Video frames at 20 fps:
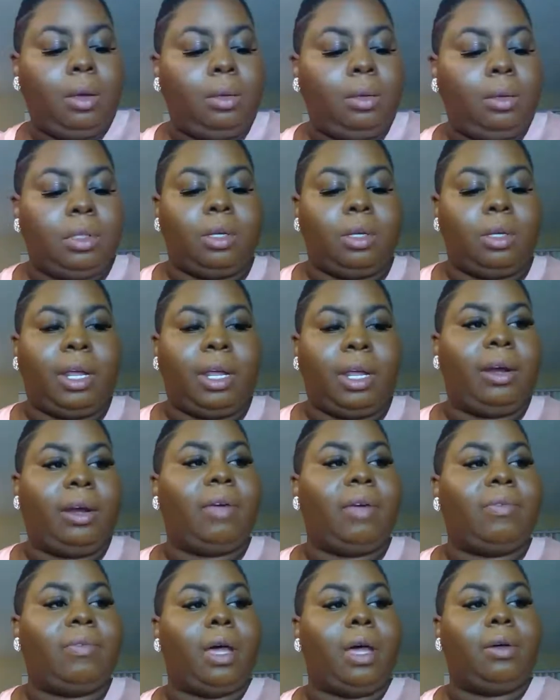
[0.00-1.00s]
So now that
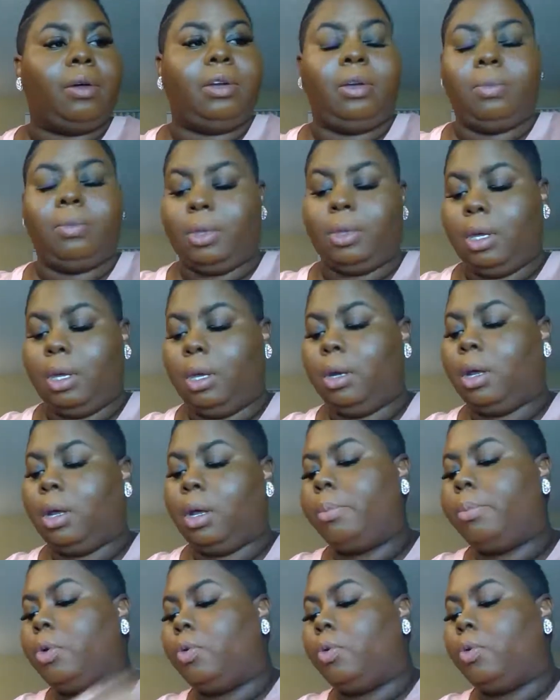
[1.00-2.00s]
I've gone in with that,
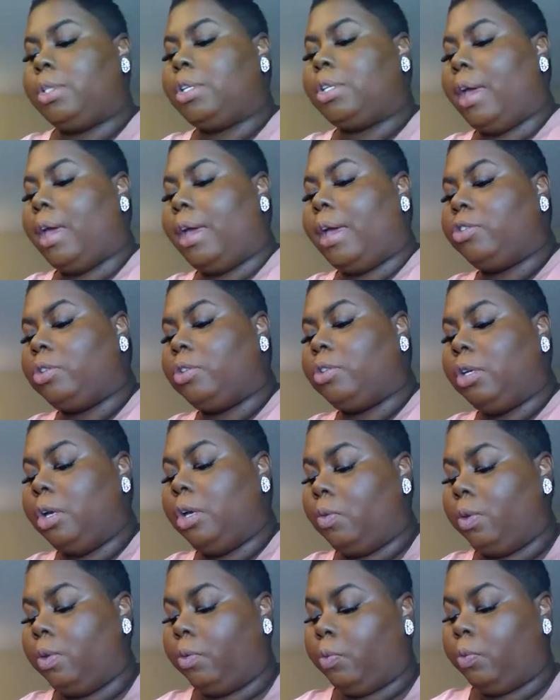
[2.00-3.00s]
I'm going to actually
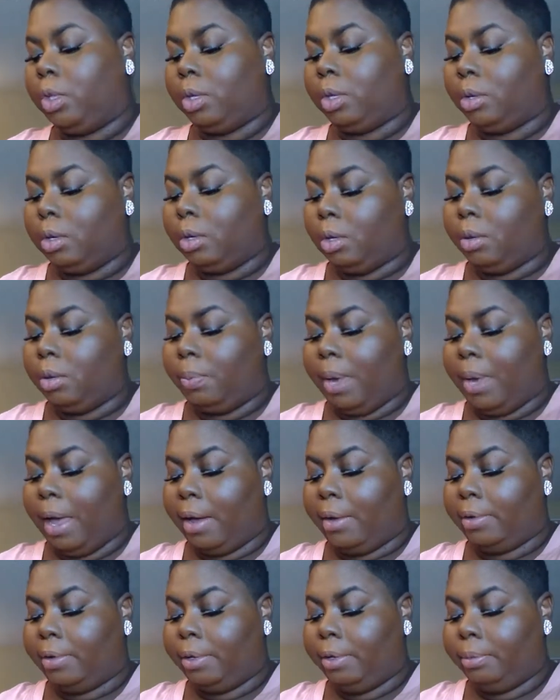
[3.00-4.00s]
go in with another
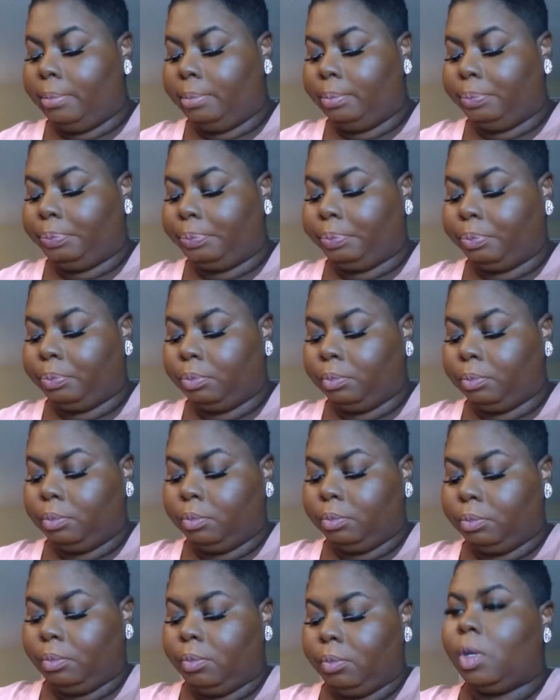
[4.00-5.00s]
powder
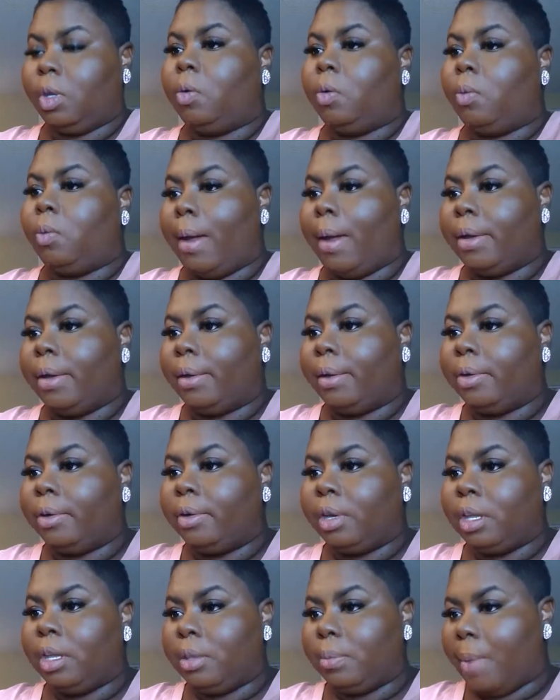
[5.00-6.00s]
right
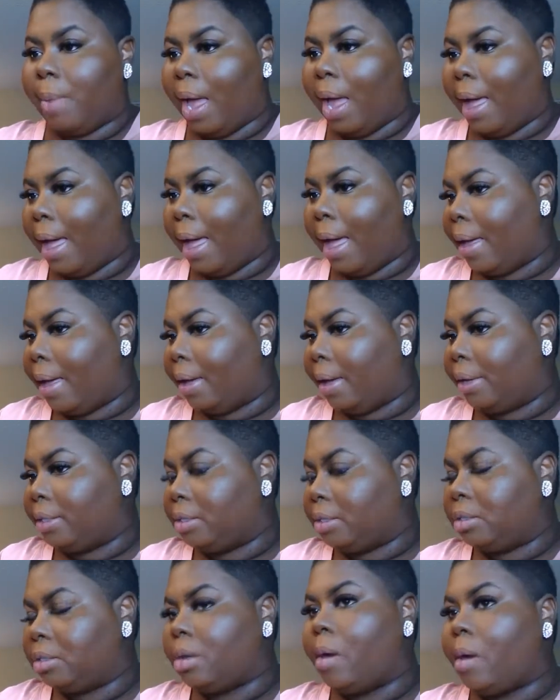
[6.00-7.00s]
underneath my
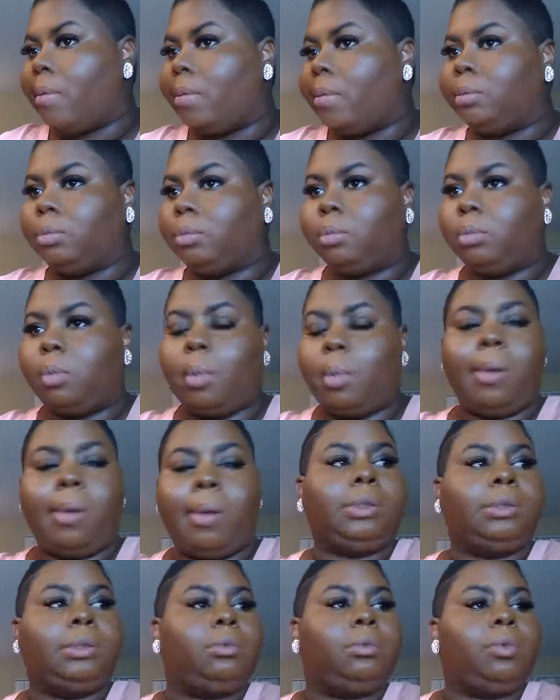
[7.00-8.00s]
eyes.
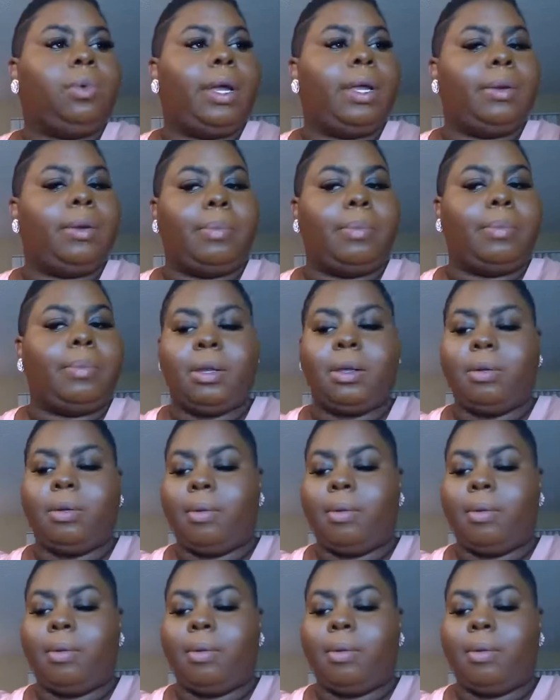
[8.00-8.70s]
Wait a minute.